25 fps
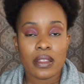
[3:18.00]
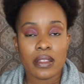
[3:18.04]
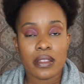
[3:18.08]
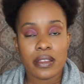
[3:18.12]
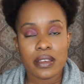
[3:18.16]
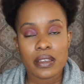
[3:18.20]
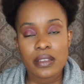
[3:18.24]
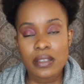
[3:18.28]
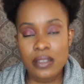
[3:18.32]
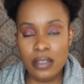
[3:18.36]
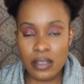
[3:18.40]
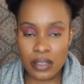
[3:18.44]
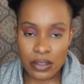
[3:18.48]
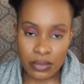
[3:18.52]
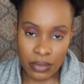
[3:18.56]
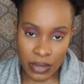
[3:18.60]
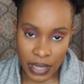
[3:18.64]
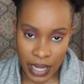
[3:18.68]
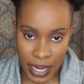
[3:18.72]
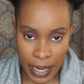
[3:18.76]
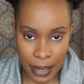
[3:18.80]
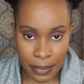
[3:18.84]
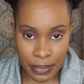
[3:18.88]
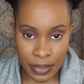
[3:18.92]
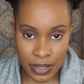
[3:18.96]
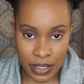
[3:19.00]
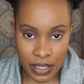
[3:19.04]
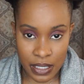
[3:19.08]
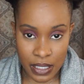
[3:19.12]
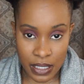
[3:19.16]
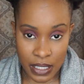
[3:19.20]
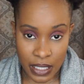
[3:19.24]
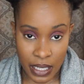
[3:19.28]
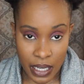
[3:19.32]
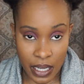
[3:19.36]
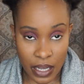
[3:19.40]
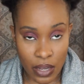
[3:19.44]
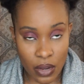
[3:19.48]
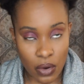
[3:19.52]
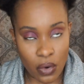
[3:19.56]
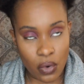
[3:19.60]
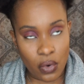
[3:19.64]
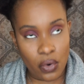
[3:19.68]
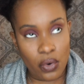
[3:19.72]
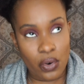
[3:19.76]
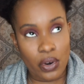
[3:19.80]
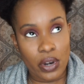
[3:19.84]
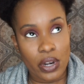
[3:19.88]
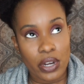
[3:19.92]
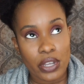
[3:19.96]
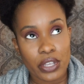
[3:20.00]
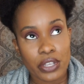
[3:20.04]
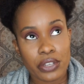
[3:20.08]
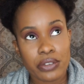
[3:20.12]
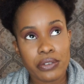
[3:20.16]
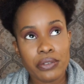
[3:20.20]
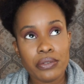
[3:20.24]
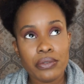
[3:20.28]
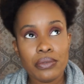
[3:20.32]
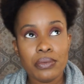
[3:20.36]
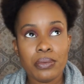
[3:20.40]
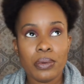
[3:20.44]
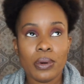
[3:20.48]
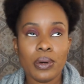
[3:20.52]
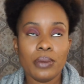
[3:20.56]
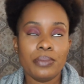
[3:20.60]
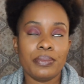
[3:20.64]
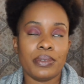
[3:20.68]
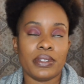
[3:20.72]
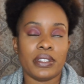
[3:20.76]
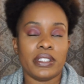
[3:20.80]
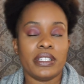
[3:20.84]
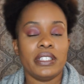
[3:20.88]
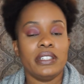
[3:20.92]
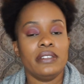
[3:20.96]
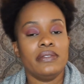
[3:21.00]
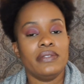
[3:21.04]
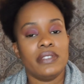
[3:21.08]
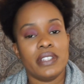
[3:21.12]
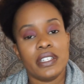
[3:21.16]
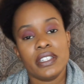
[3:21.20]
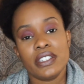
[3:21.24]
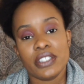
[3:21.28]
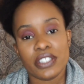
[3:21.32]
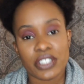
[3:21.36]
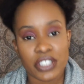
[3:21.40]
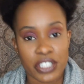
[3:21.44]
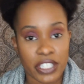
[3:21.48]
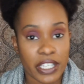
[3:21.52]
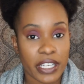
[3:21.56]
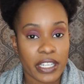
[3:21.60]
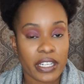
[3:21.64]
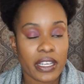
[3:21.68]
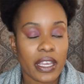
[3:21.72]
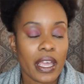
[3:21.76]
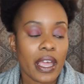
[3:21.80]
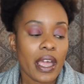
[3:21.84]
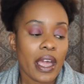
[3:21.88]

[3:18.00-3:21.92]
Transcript: this is what happened today or you won't believe this shit